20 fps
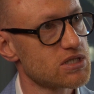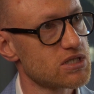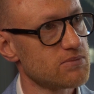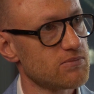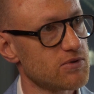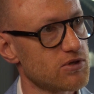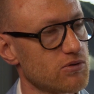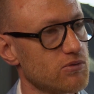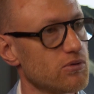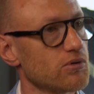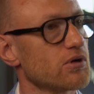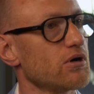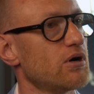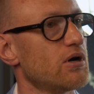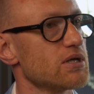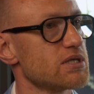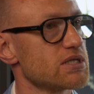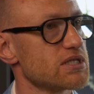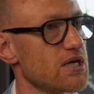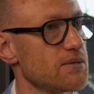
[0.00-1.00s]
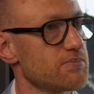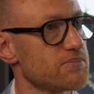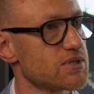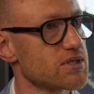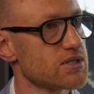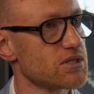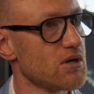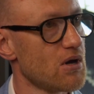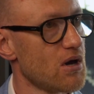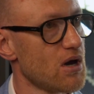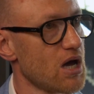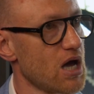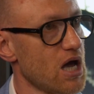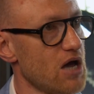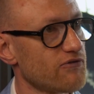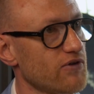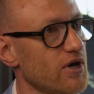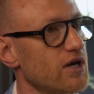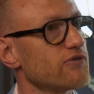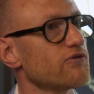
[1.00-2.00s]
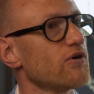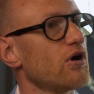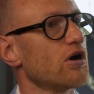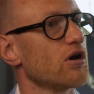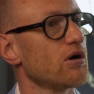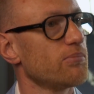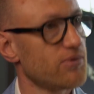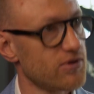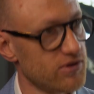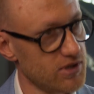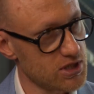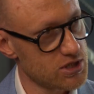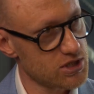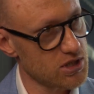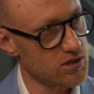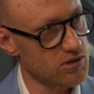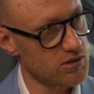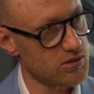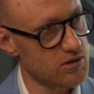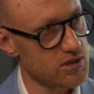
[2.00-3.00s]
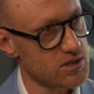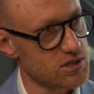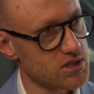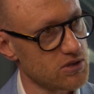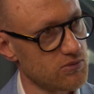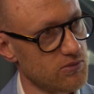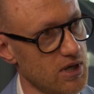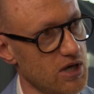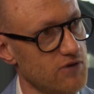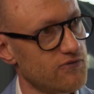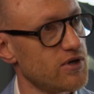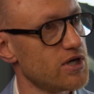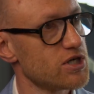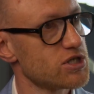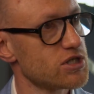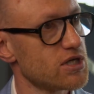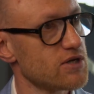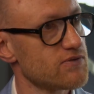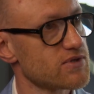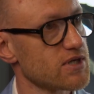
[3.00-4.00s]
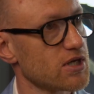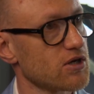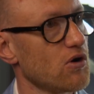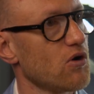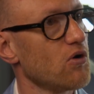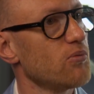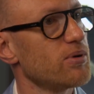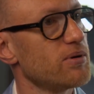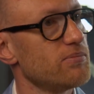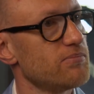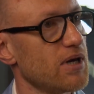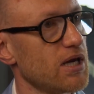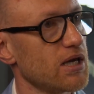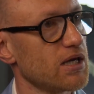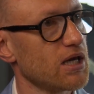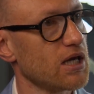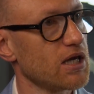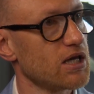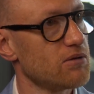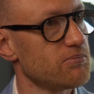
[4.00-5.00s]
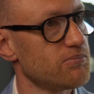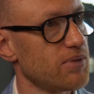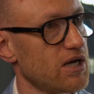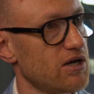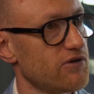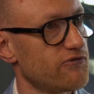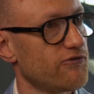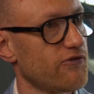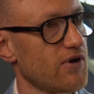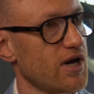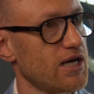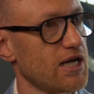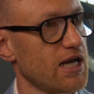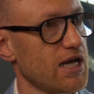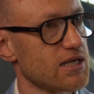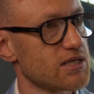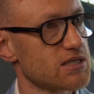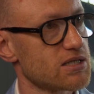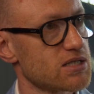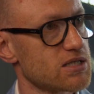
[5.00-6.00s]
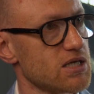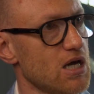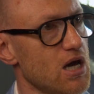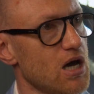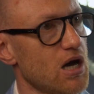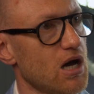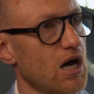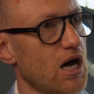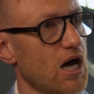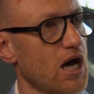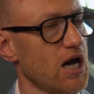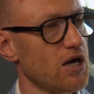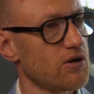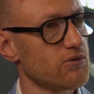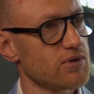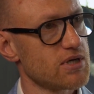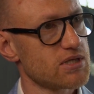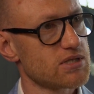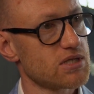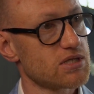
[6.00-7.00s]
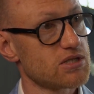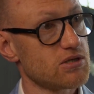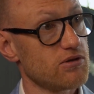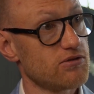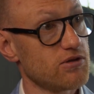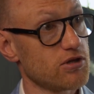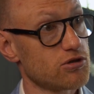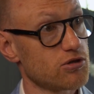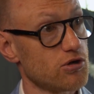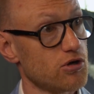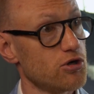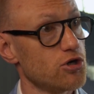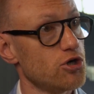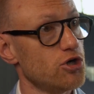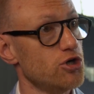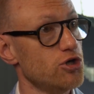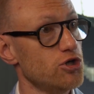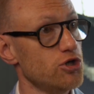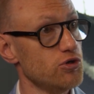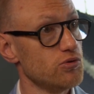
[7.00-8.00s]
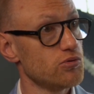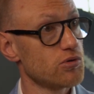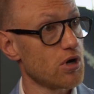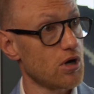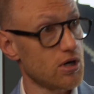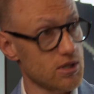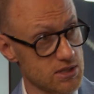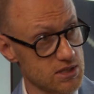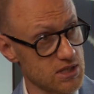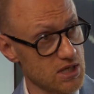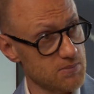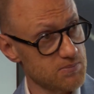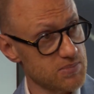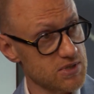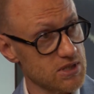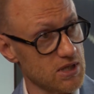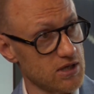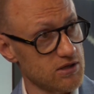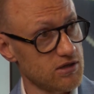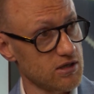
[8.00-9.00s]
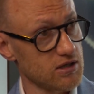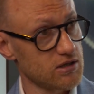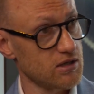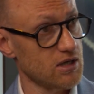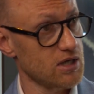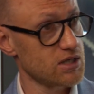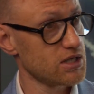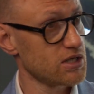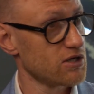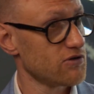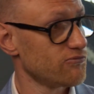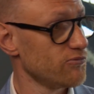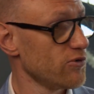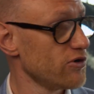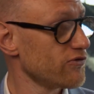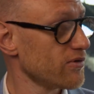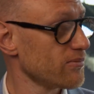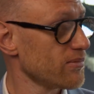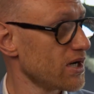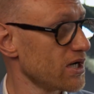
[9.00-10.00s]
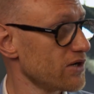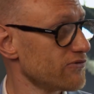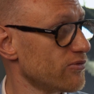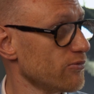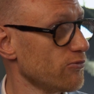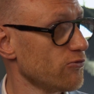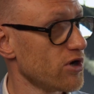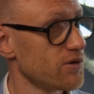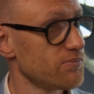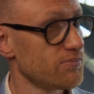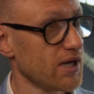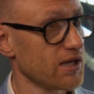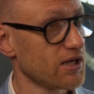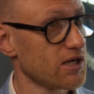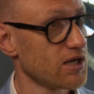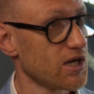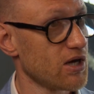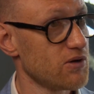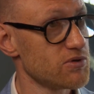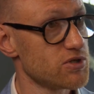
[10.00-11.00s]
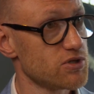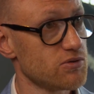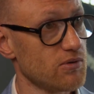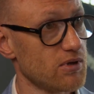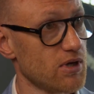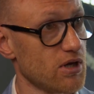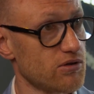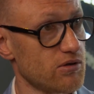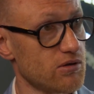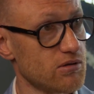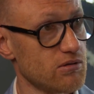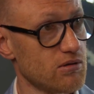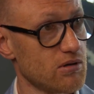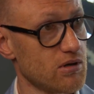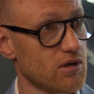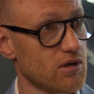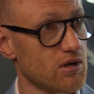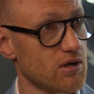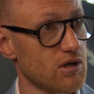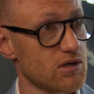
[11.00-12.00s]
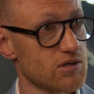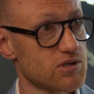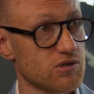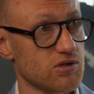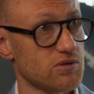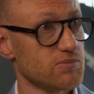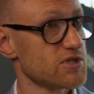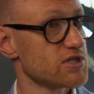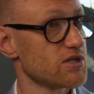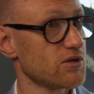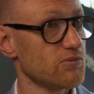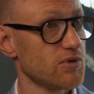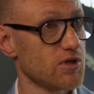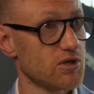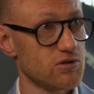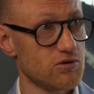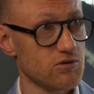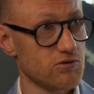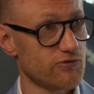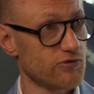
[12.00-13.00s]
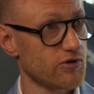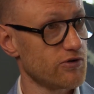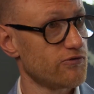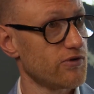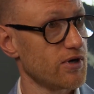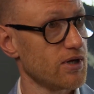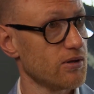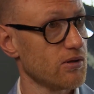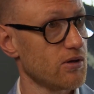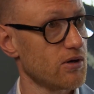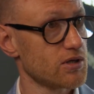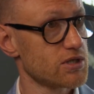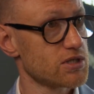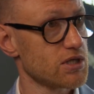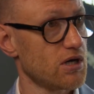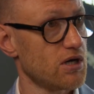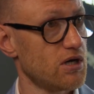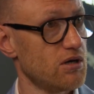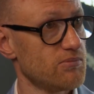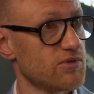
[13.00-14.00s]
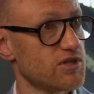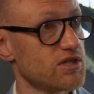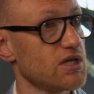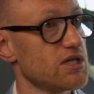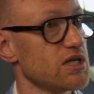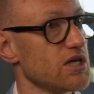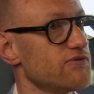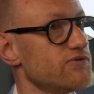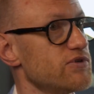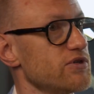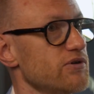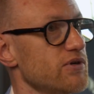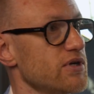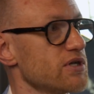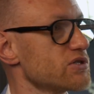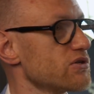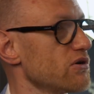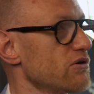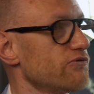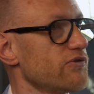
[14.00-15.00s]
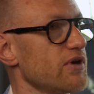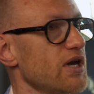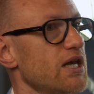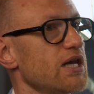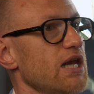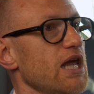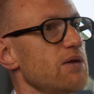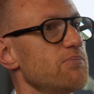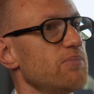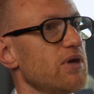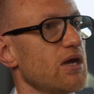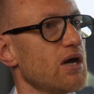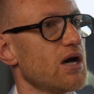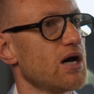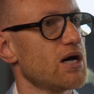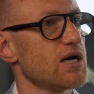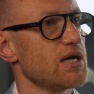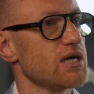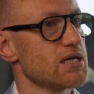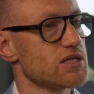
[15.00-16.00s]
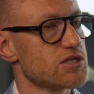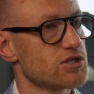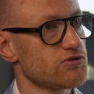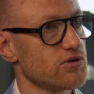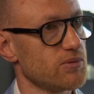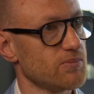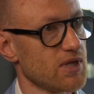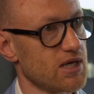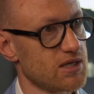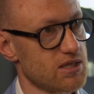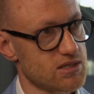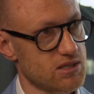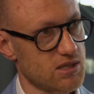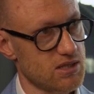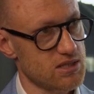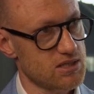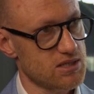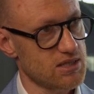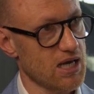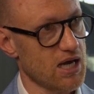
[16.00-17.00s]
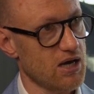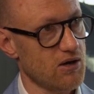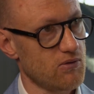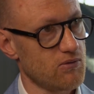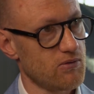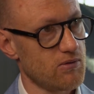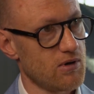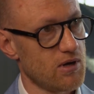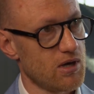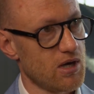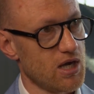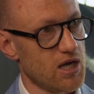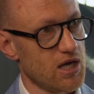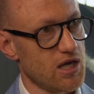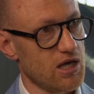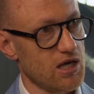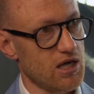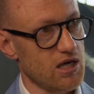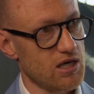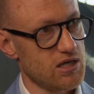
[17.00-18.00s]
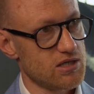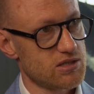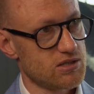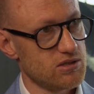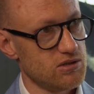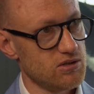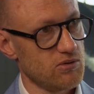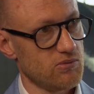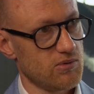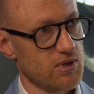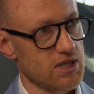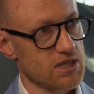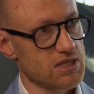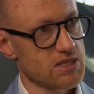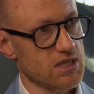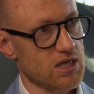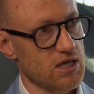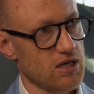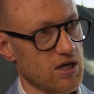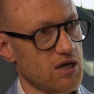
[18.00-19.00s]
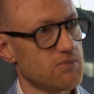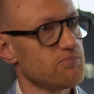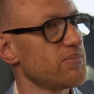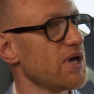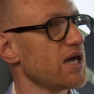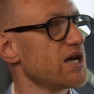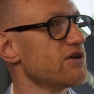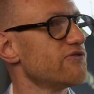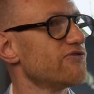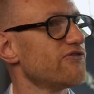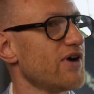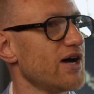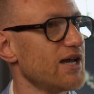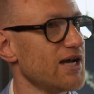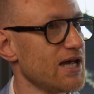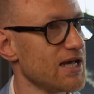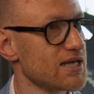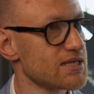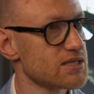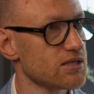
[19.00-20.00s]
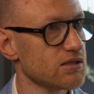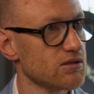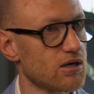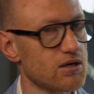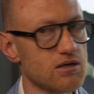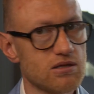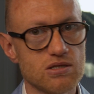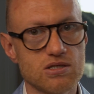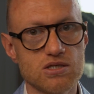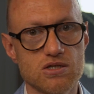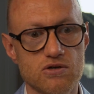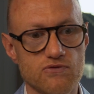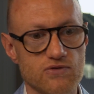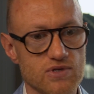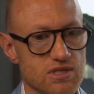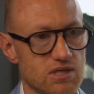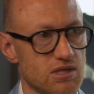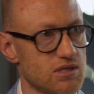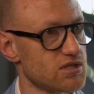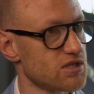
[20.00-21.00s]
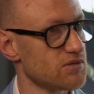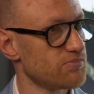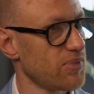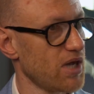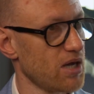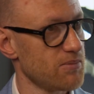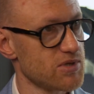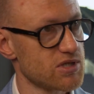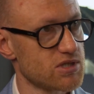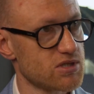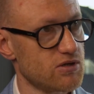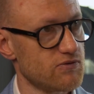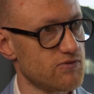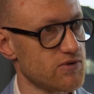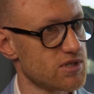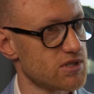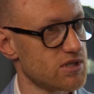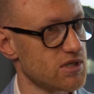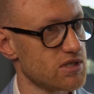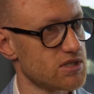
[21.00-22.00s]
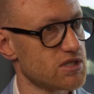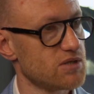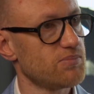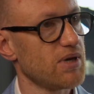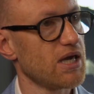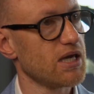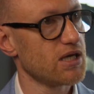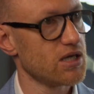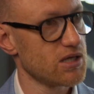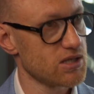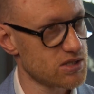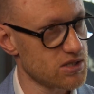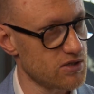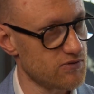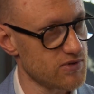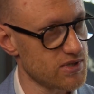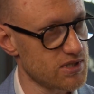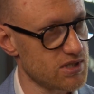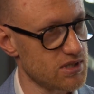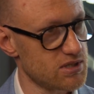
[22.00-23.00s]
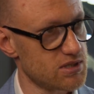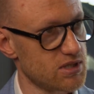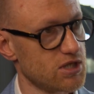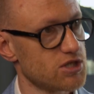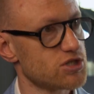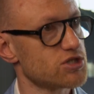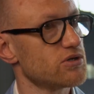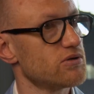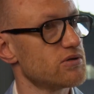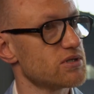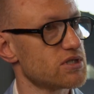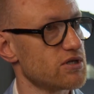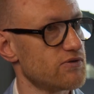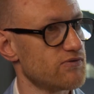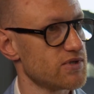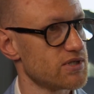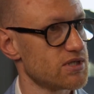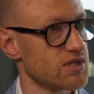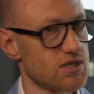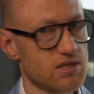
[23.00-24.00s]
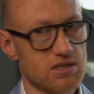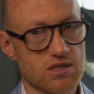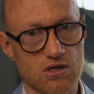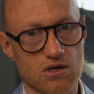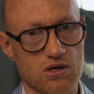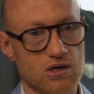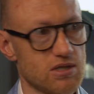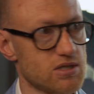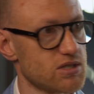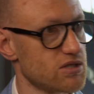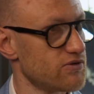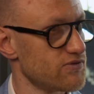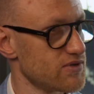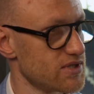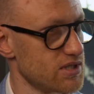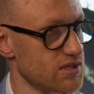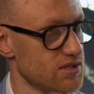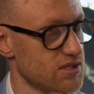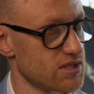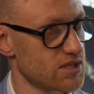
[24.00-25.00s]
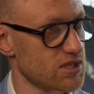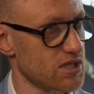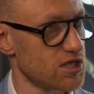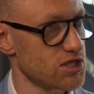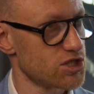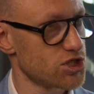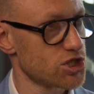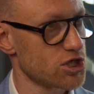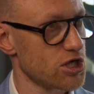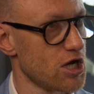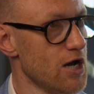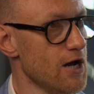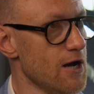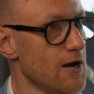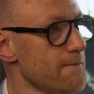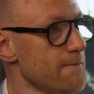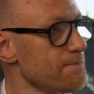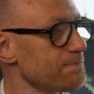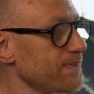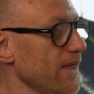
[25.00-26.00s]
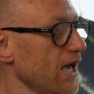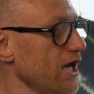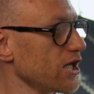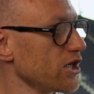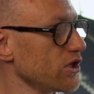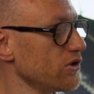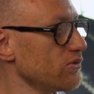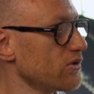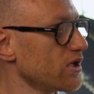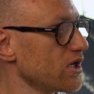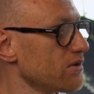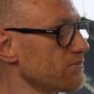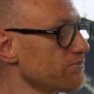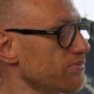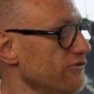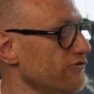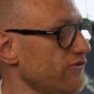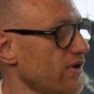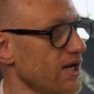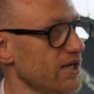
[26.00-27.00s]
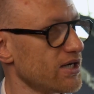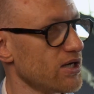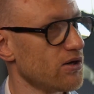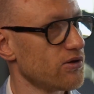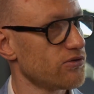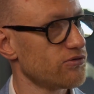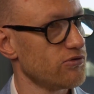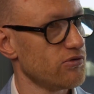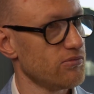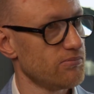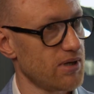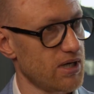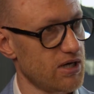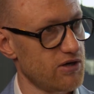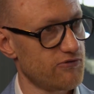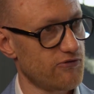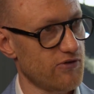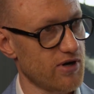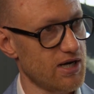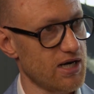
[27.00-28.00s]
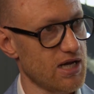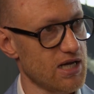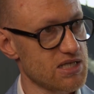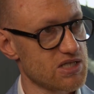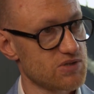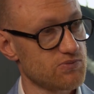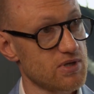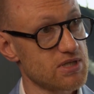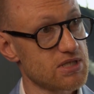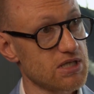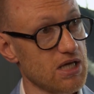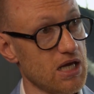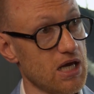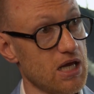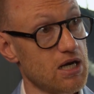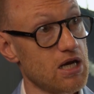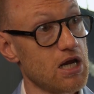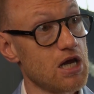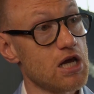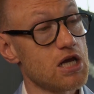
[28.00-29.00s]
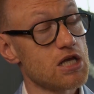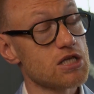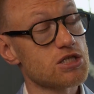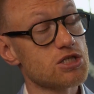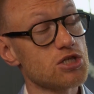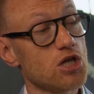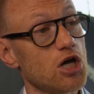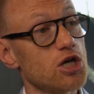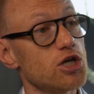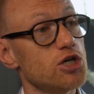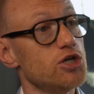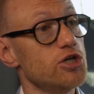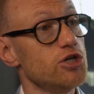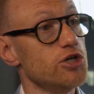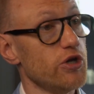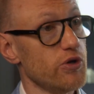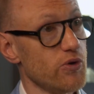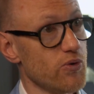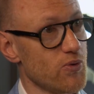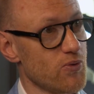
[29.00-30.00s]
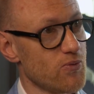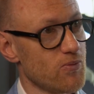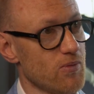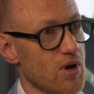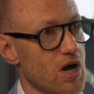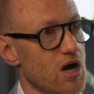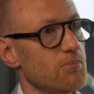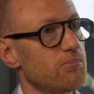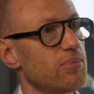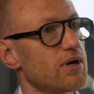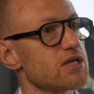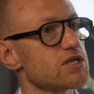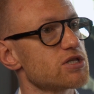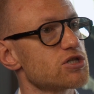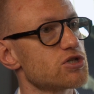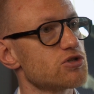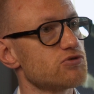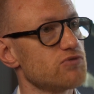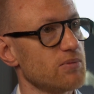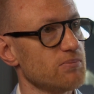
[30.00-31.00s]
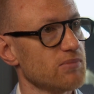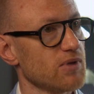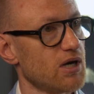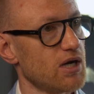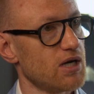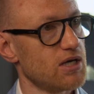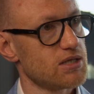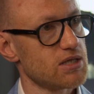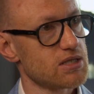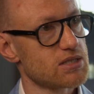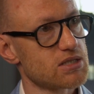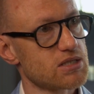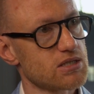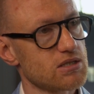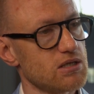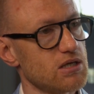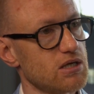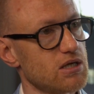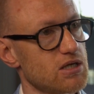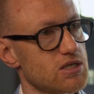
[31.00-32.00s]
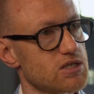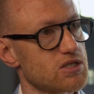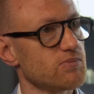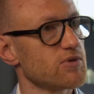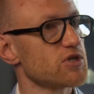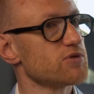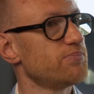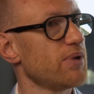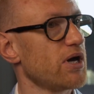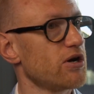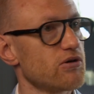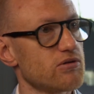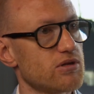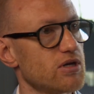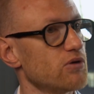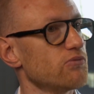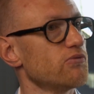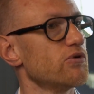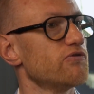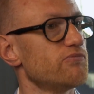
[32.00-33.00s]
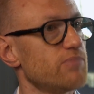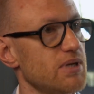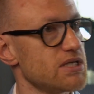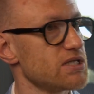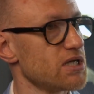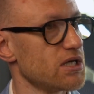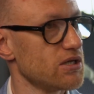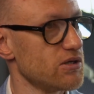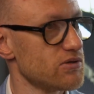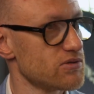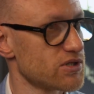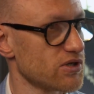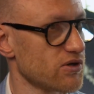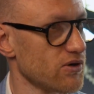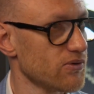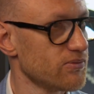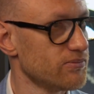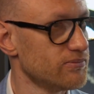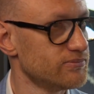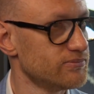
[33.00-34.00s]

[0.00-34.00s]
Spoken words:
some of the core concepts have kind of caught up with each other. And so when you have initiatives like open banking and embedded finance, I don't necessarily think they're new concepts. I think the idea of moving money from one bank account to another is something we can do for a very long time. But the idea of doing so via an API, as streamlined as it is now, is new and exciting. Embedded finance, a lot of the services, the payment services, the banking services, the insurance services, the card services and such, that you can provide now through embedded finance. Once again, it's not new, but it's streamlined, it's sleek, and it's so much better than it would have been 10 years ago.